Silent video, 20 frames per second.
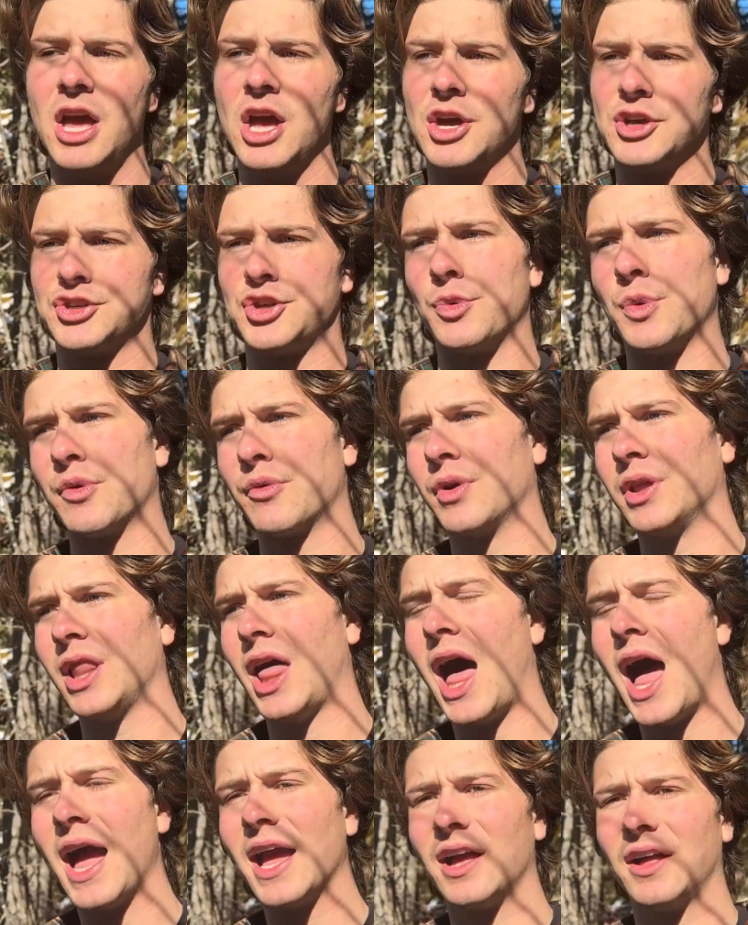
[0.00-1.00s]
So we
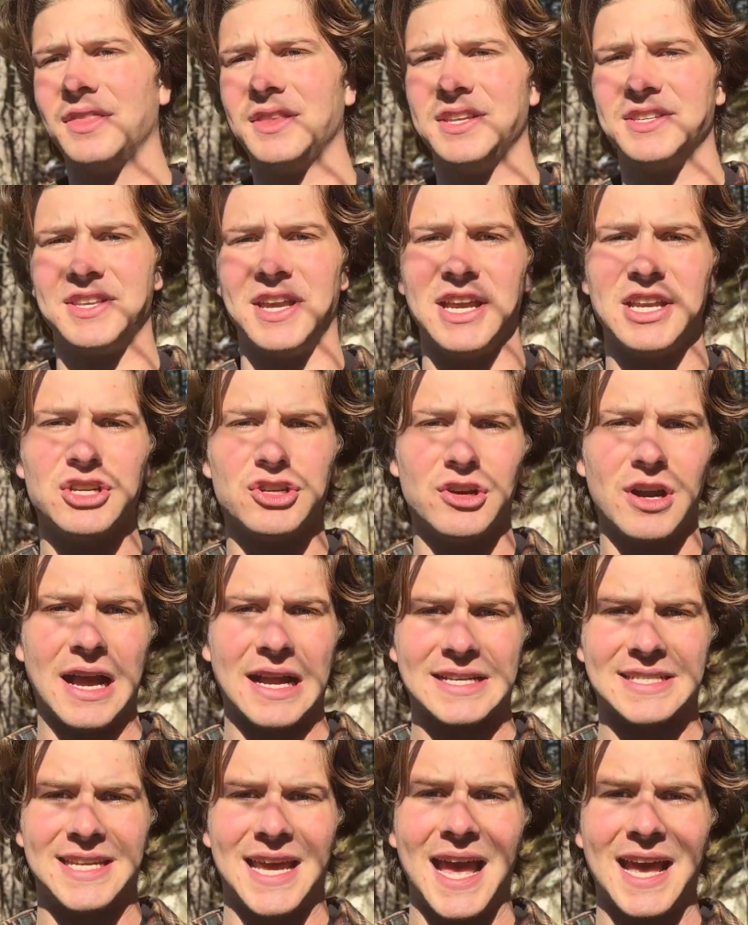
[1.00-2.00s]
rely on these
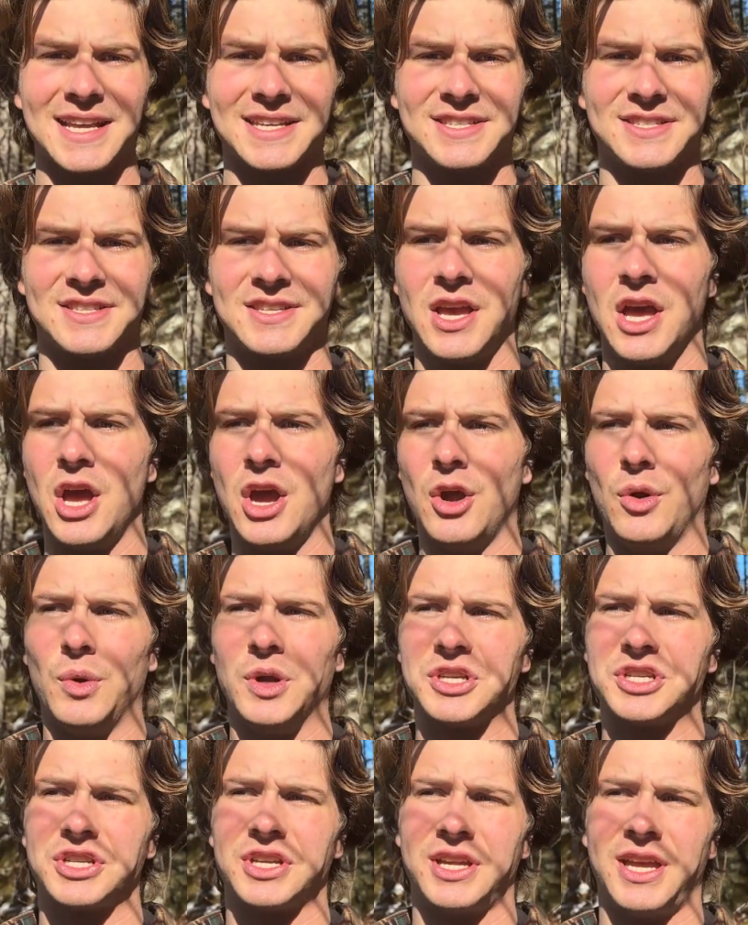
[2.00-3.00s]
indirect tests,
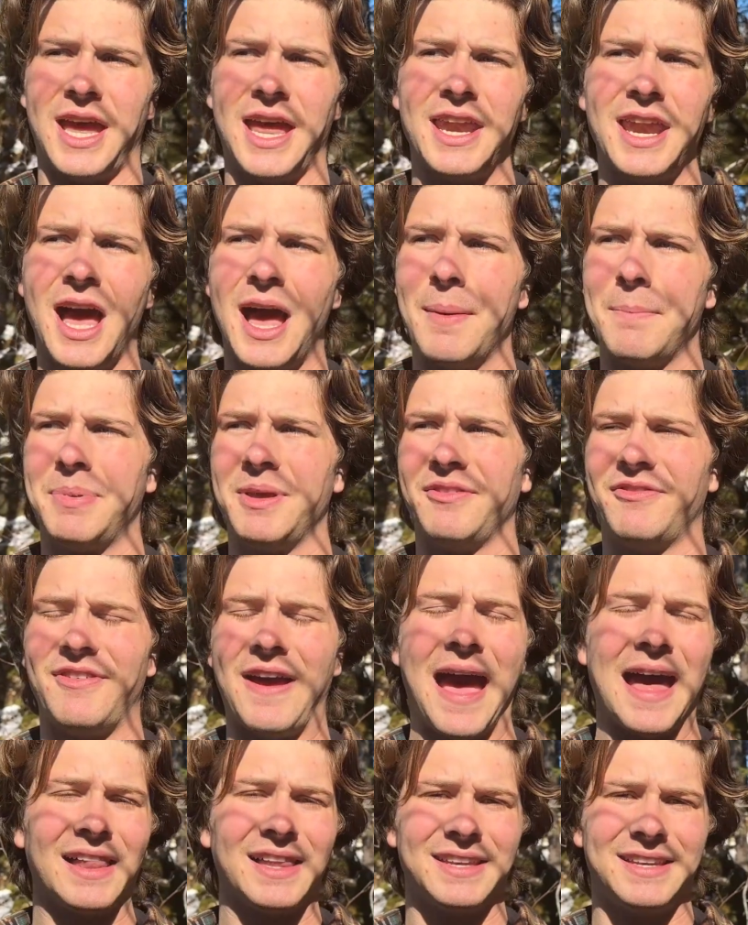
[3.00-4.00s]
which cannot be
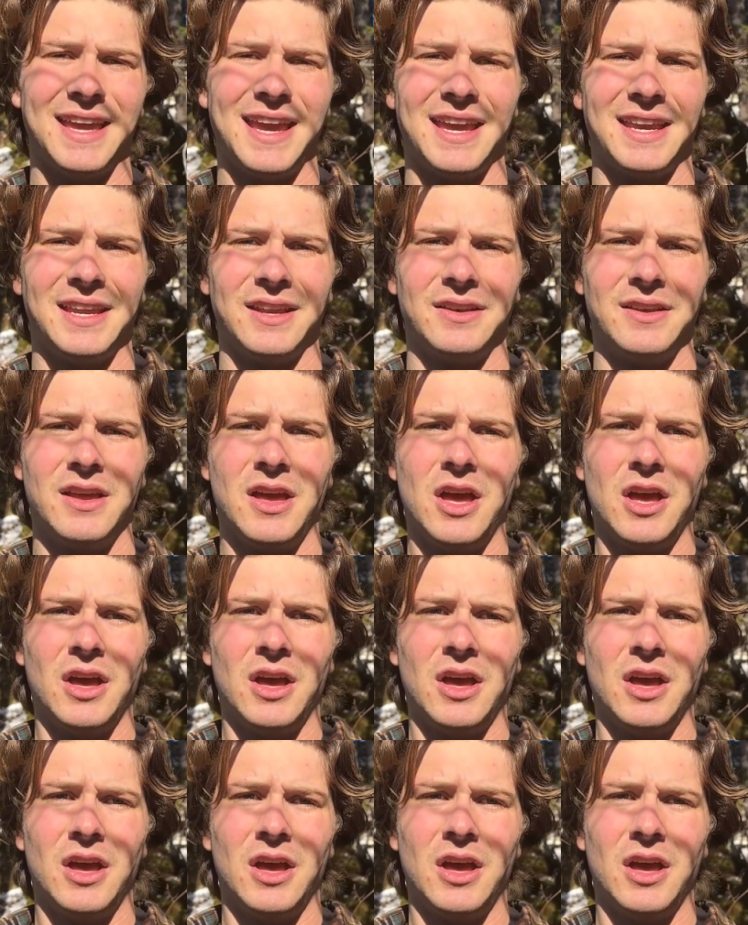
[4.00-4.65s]
validated